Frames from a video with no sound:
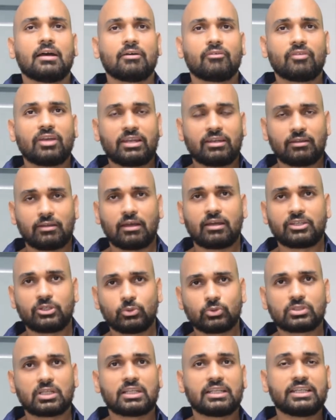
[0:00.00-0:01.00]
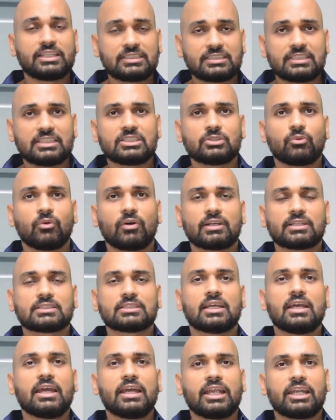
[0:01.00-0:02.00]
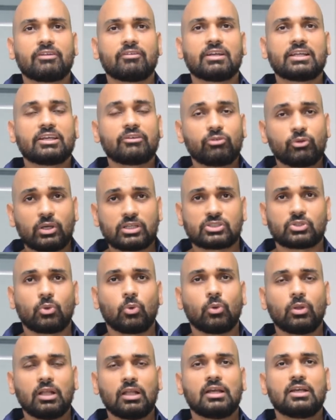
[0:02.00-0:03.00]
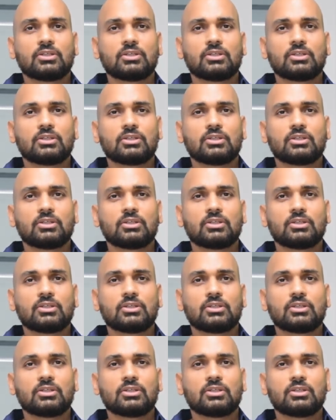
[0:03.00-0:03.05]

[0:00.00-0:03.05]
when a user reads these words. It will give you a score.